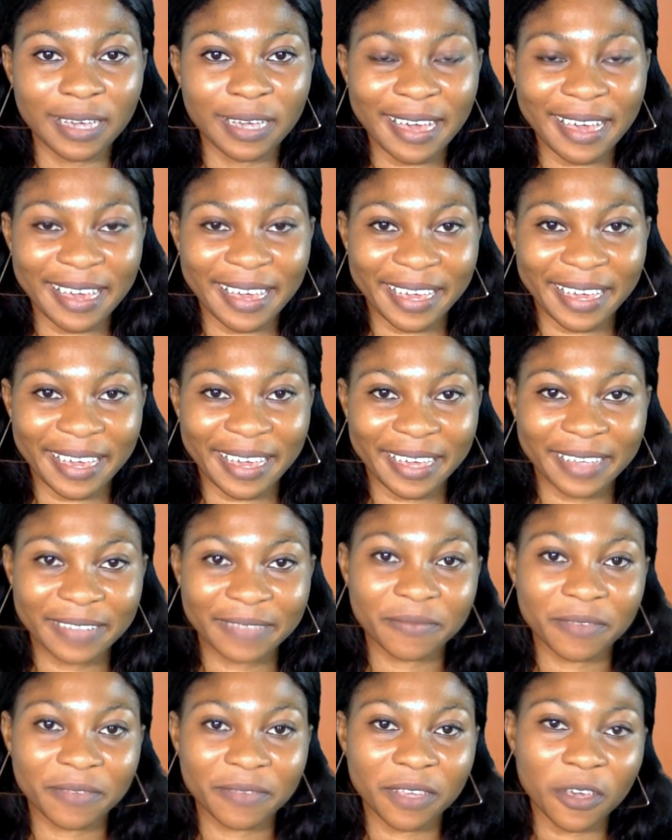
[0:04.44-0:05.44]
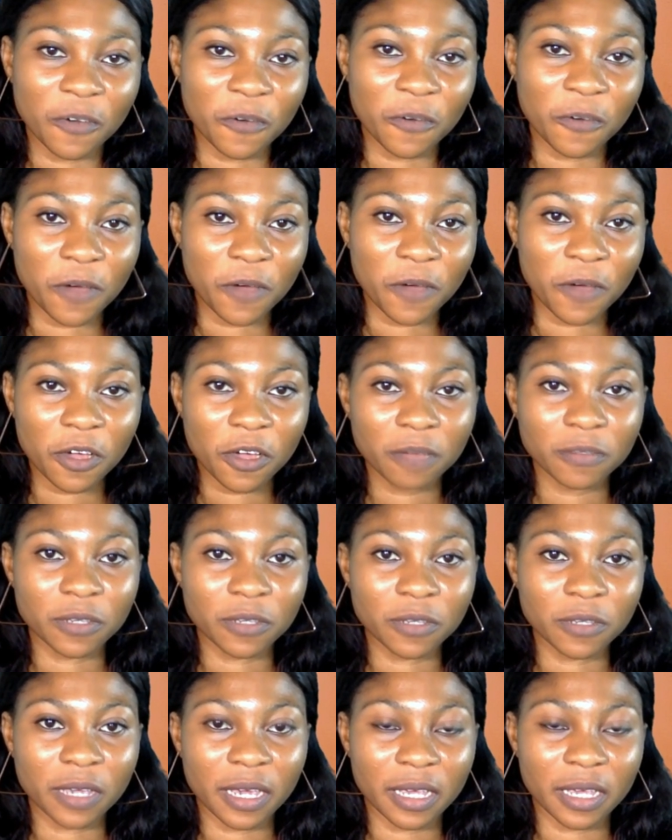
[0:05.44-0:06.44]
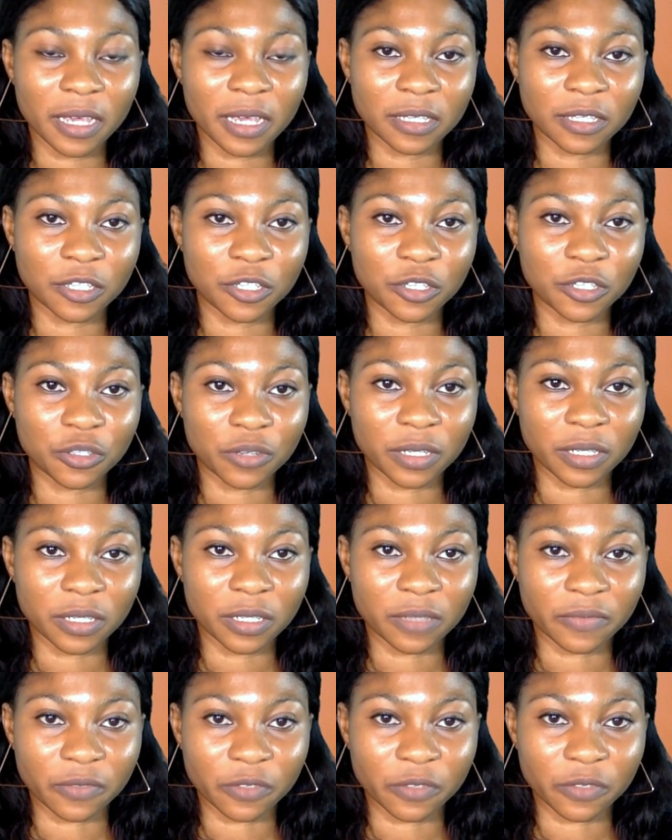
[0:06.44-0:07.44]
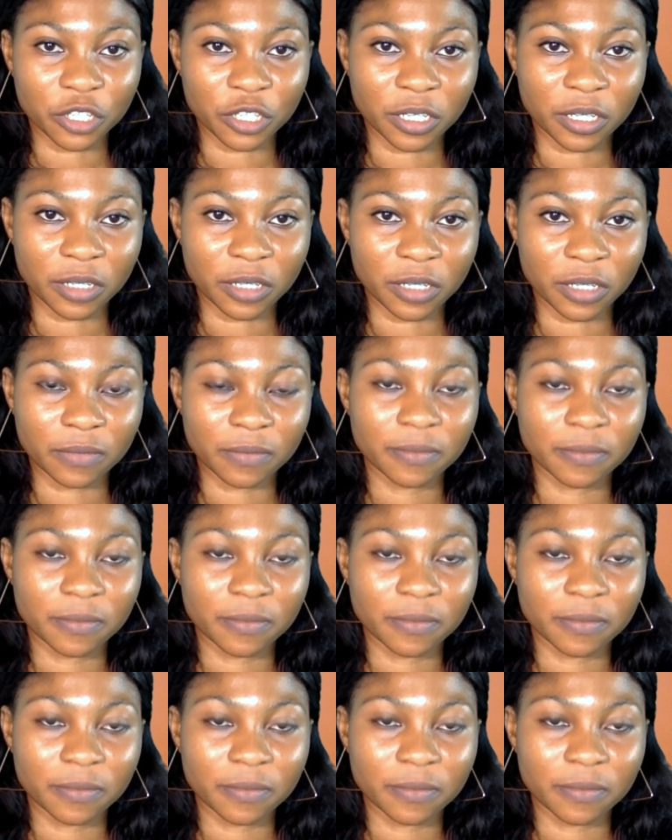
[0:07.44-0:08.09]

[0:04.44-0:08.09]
Hi, welcome to KHC Children's Devotional.